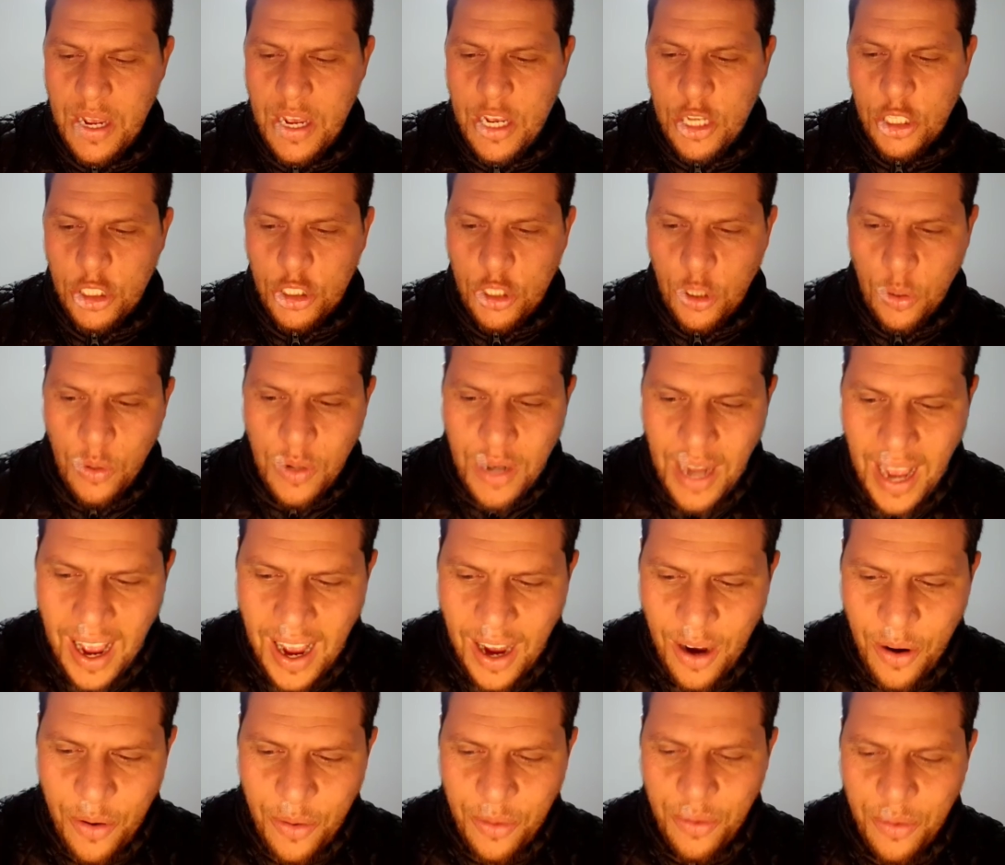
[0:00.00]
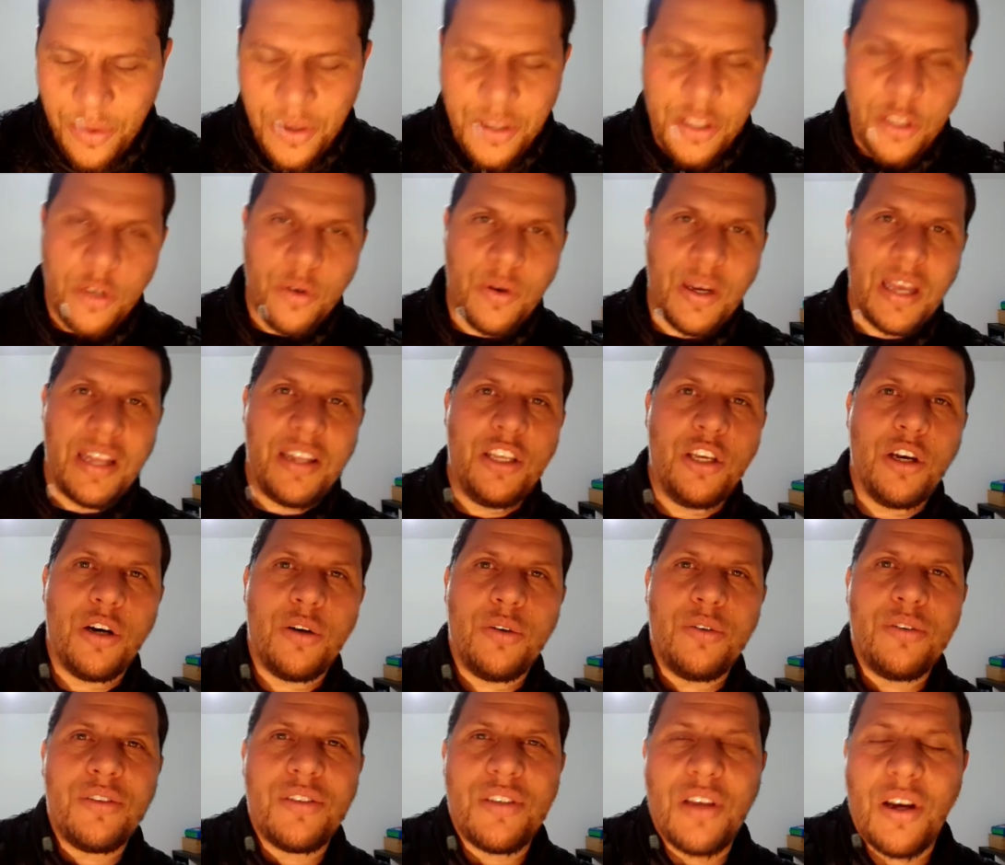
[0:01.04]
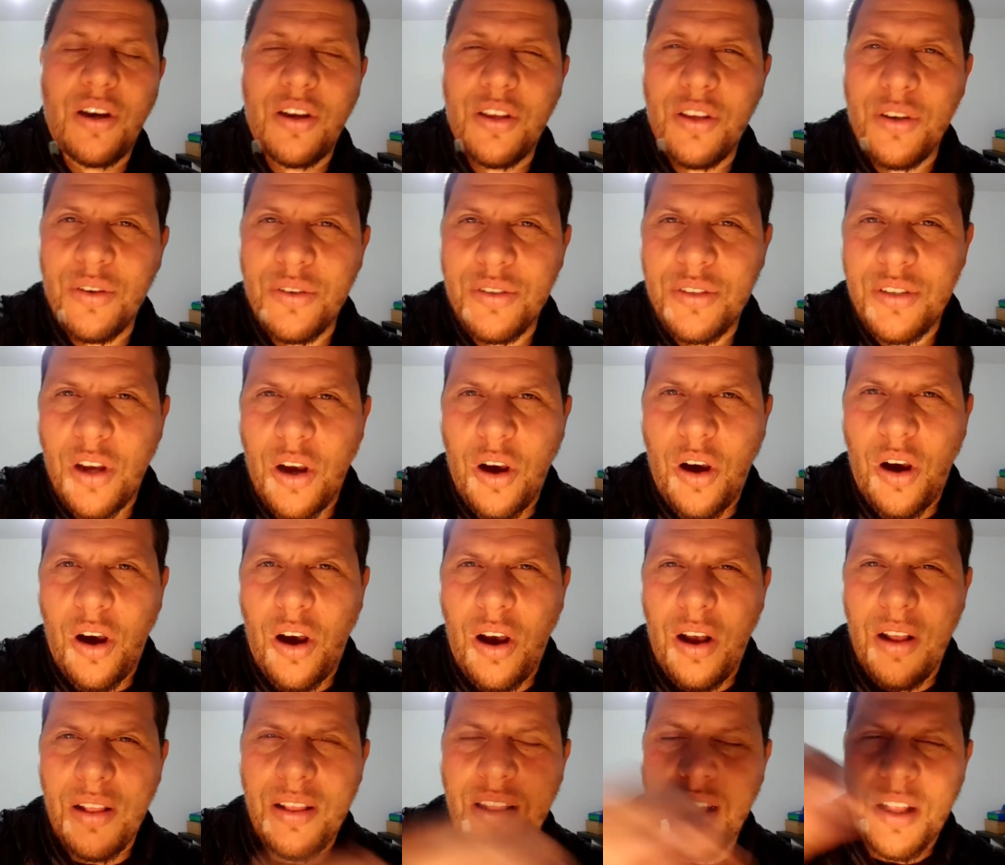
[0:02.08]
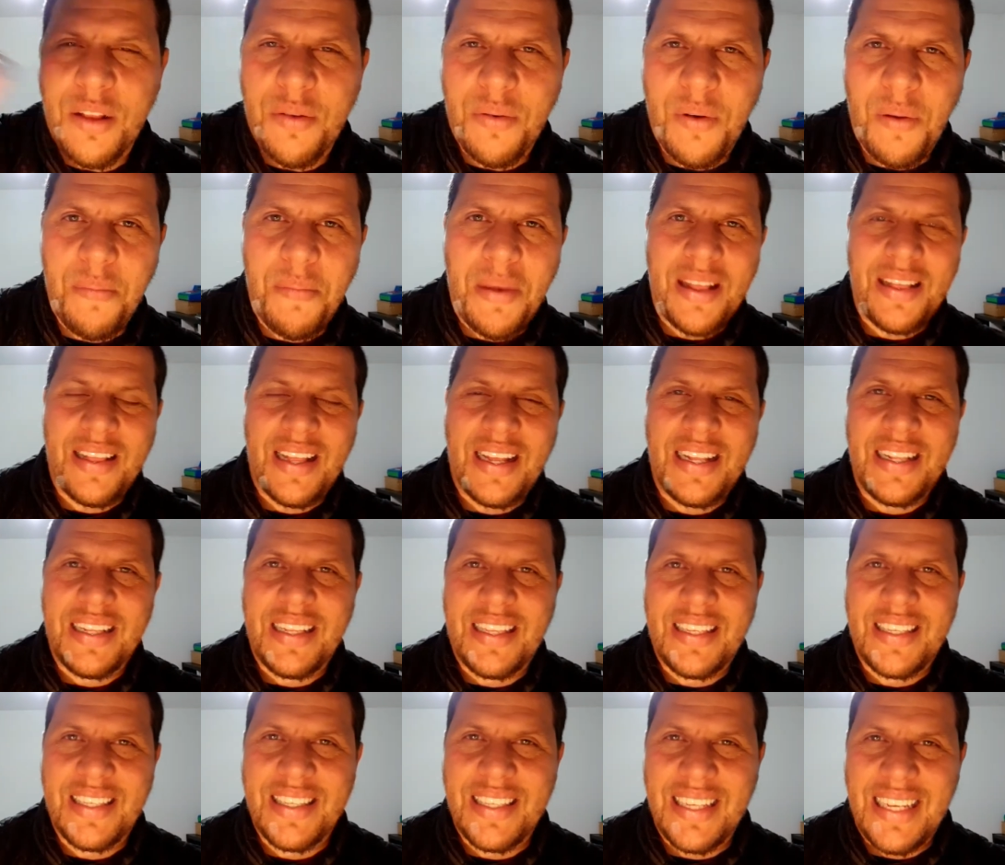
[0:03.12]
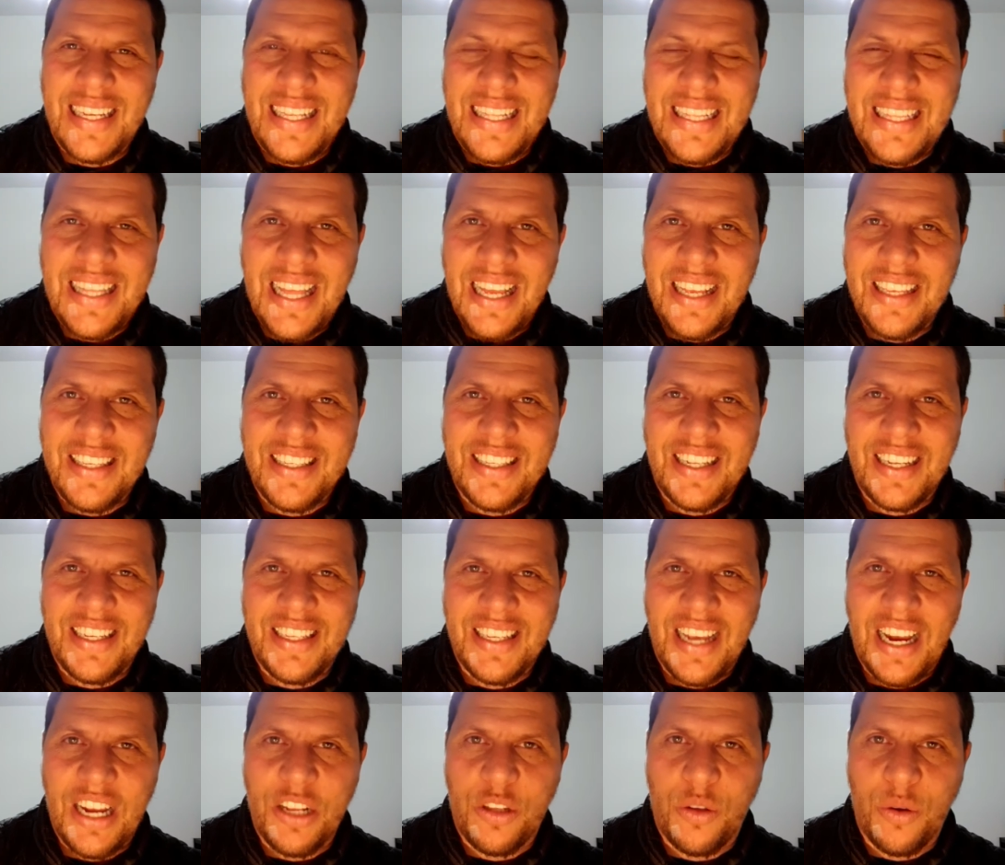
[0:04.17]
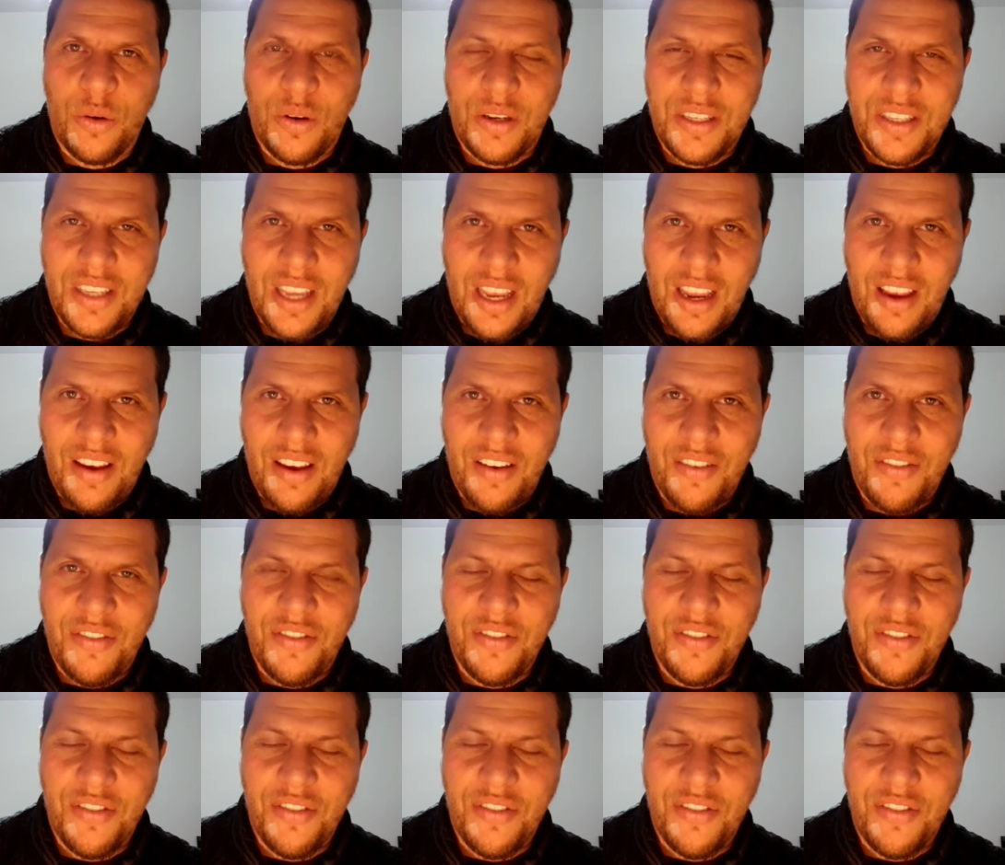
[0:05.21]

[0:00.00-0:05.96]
So now you can use, use all the tremendous, intense desire to receive